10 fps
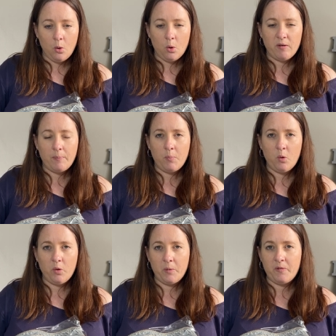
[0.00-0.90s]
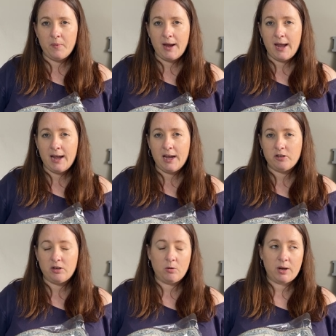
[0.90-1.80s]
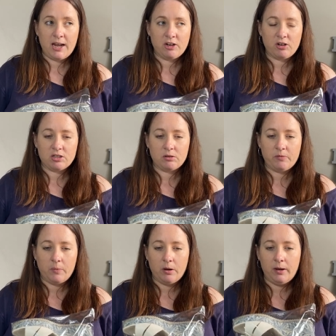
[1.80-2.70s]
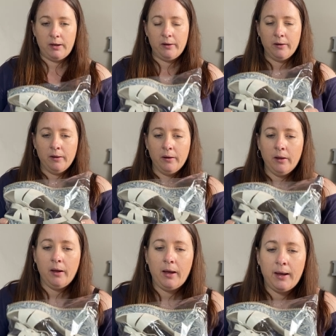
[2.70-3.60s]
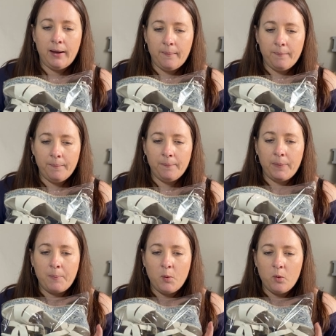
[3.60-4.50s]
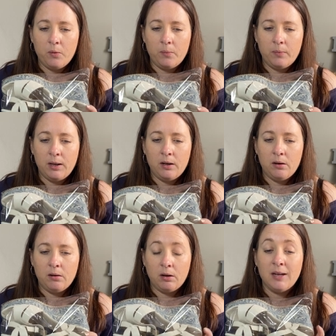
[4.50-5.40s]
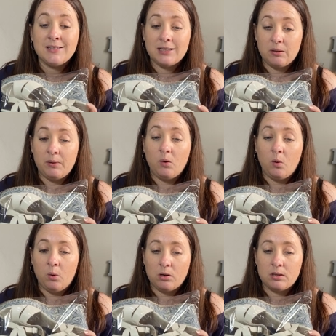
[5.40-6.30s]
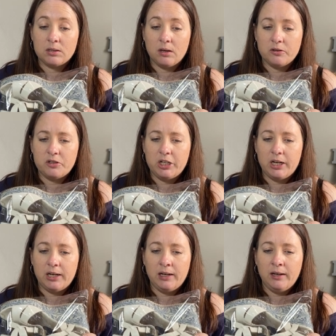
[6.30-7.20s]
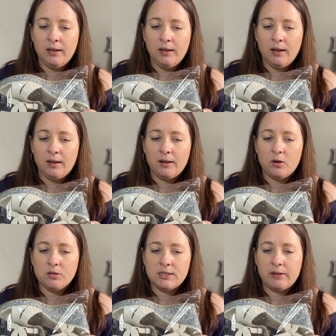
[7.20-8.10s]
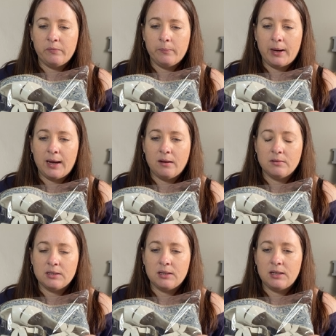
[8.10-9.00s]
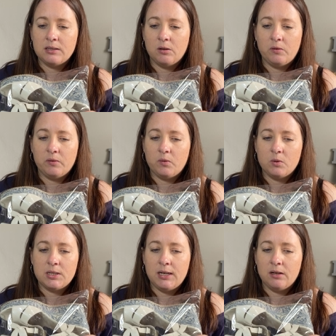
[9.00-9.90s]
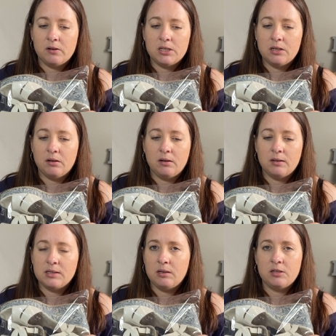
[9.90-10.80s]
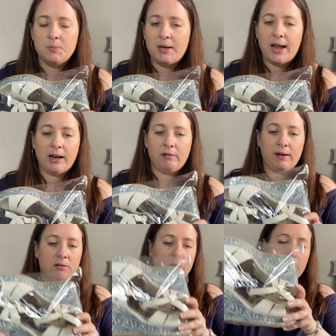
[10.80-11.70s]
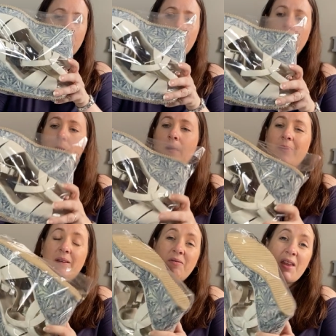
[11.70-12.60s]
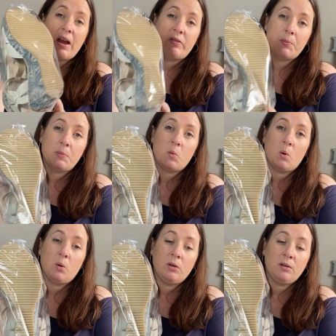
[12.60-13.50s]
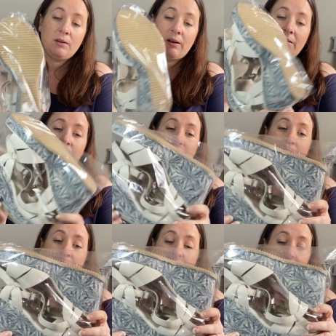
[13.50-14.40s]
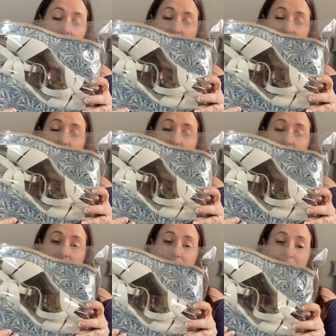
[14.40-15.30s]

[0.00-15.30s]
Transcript: or if I bought them off my hair an old hairdresser of mine. Um, I bought them in, I listed them in August last year they cost £7 and they sold for 14 99 because they've just been hanging around too long. They've never been worn. They're, they're nice wedges.